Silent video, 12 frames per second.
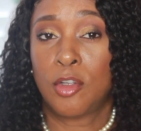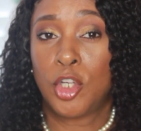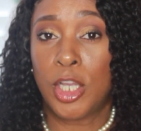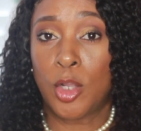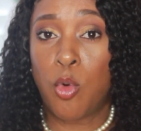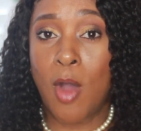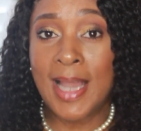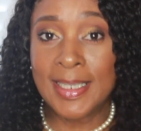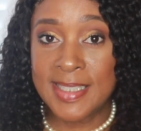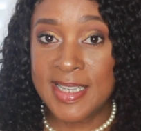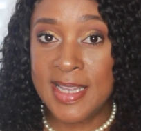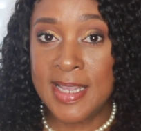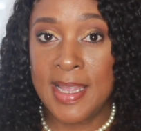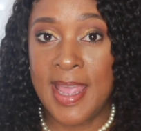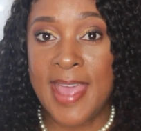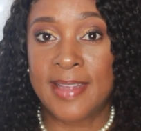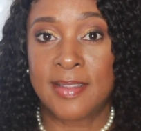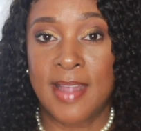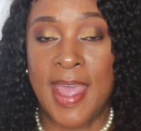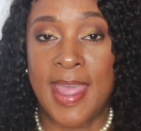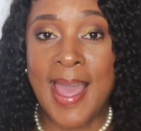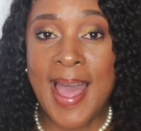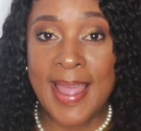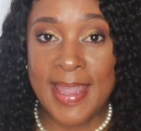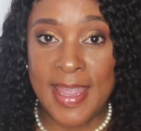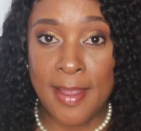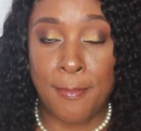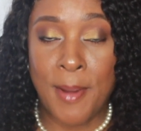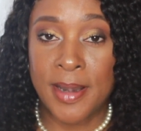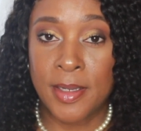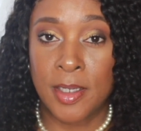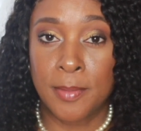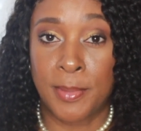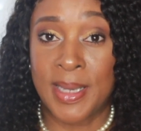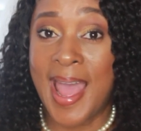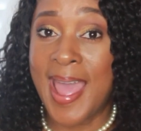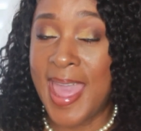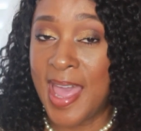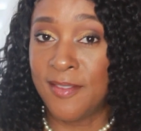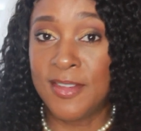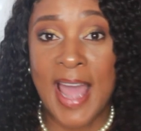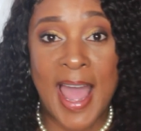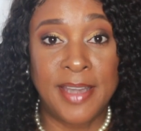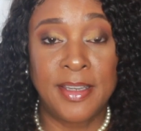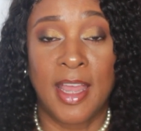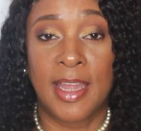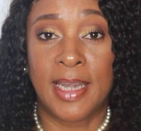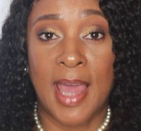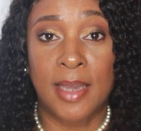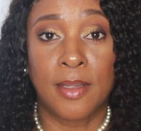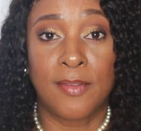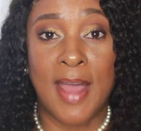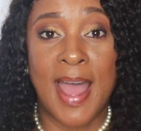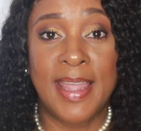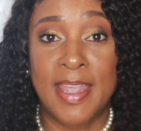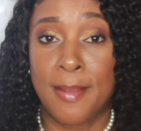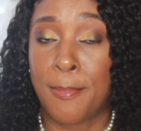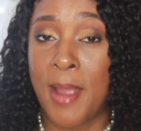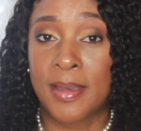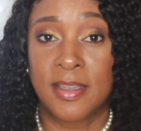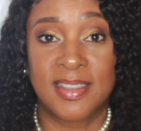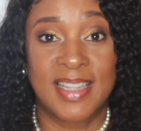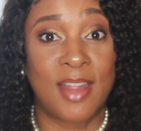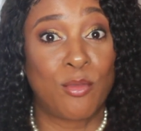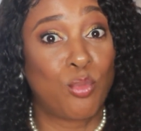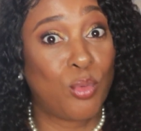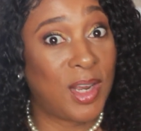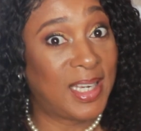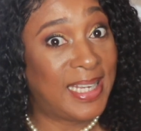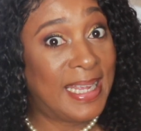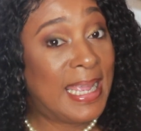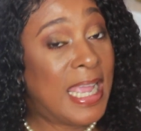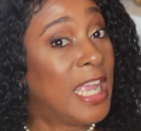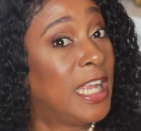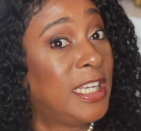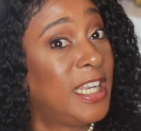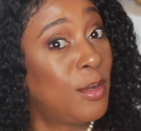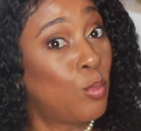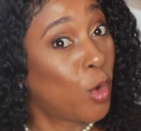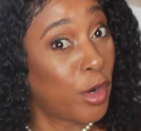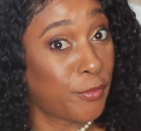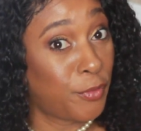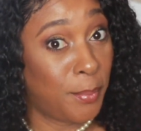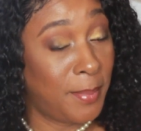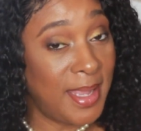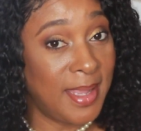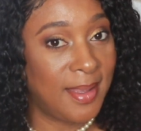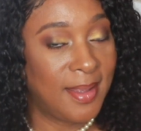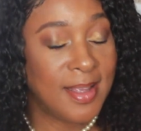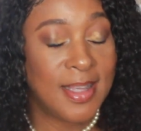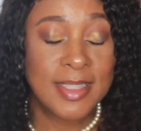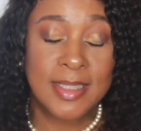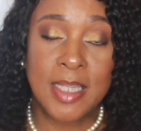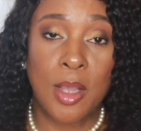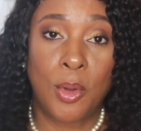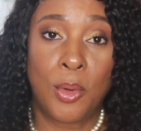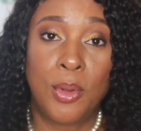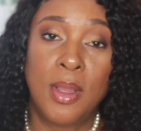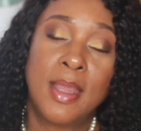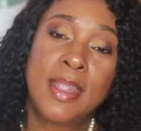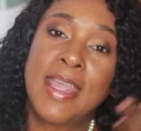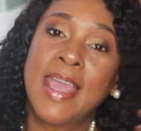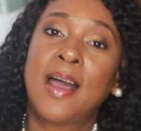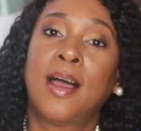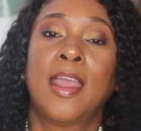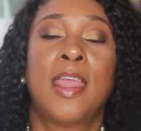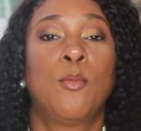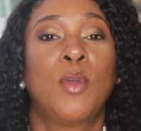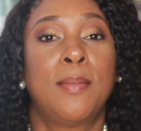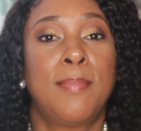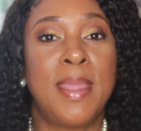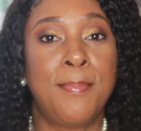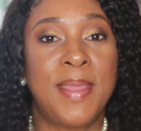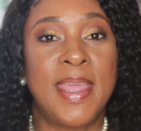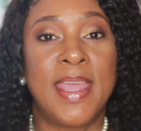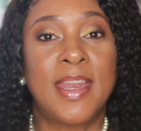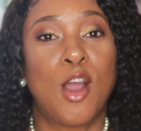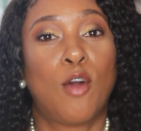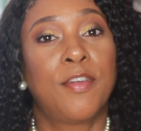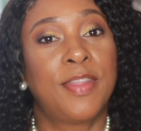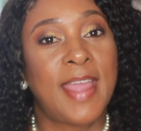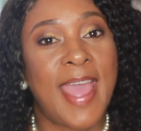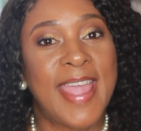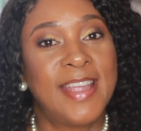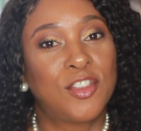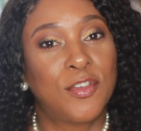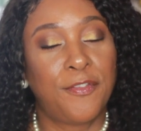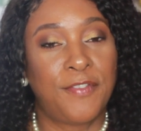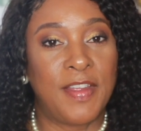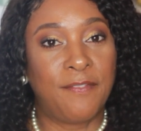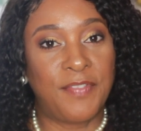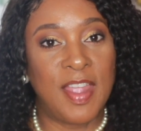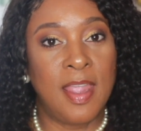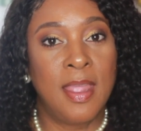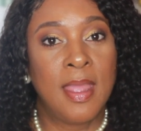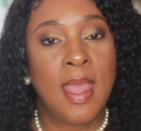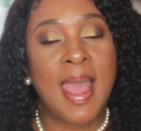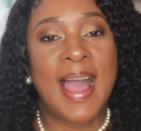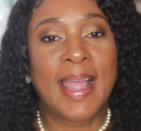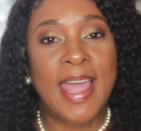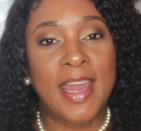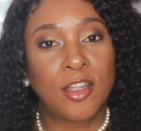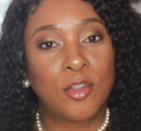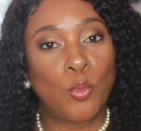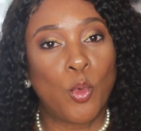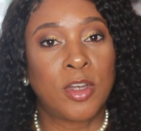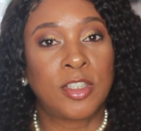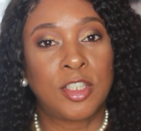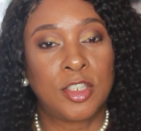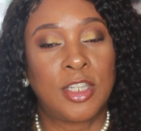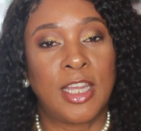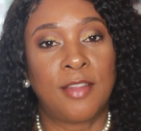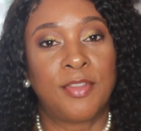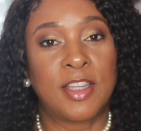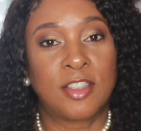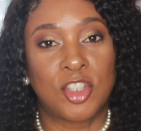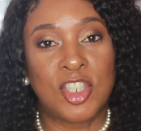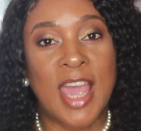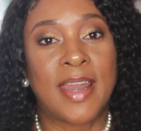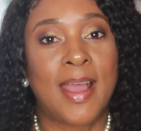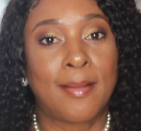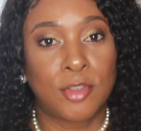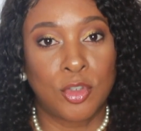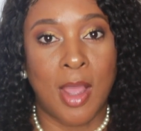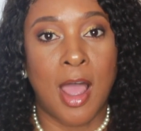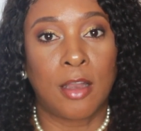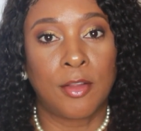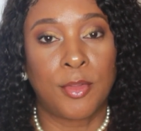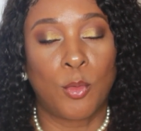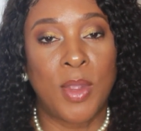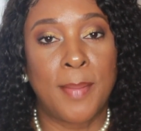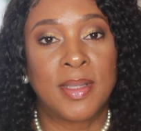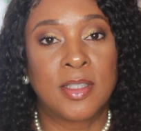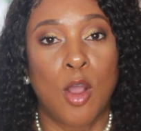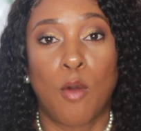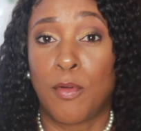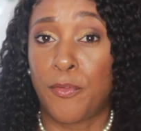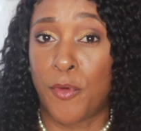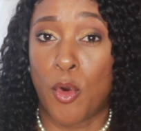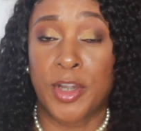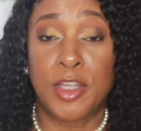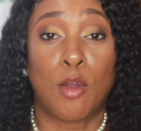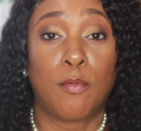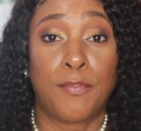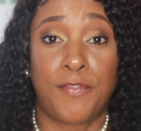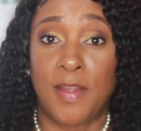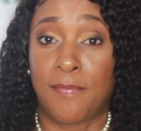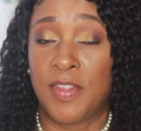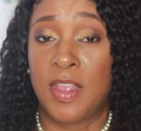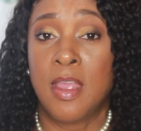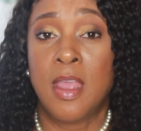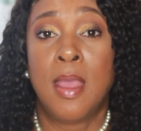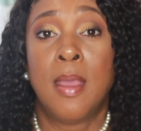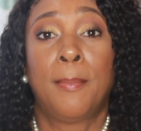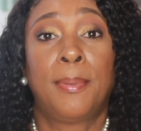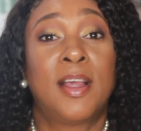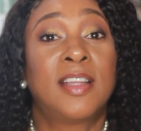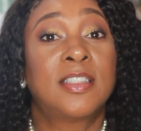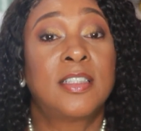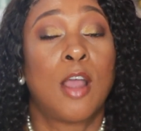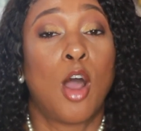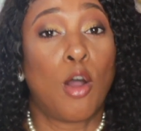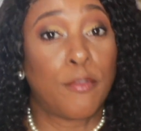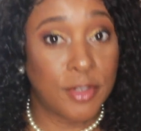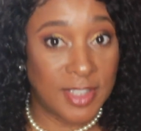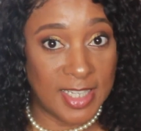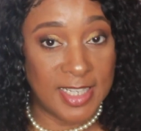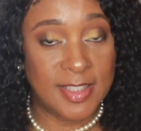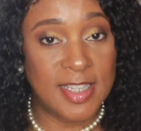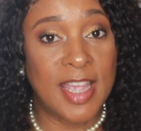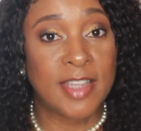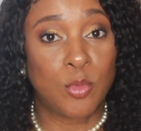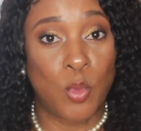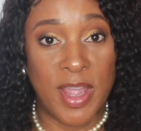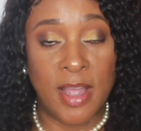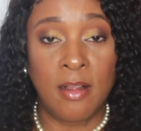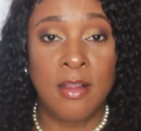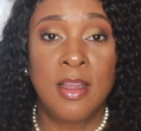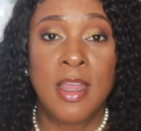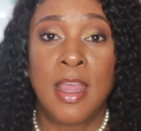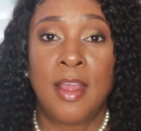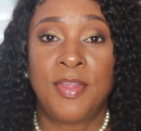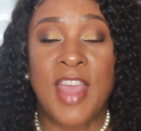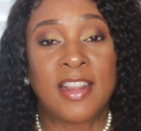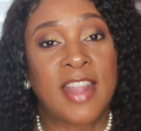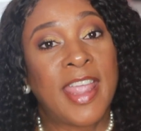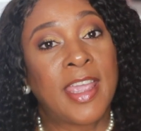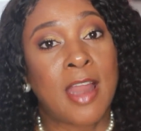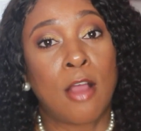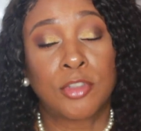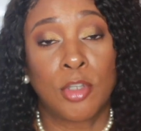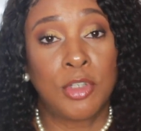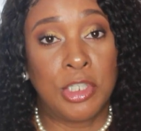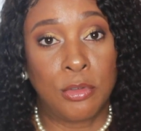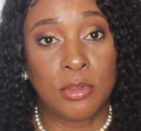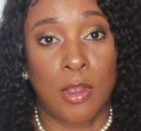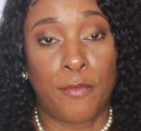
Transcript: good quality as a high-end product, but I have gotten a lot of high-end products that really didn't work for me. So yeah, and with me being over the age of 50, I kind of wanted to give this a shout out to all the women over 40, over 50, plus over 60 as well, that they can also use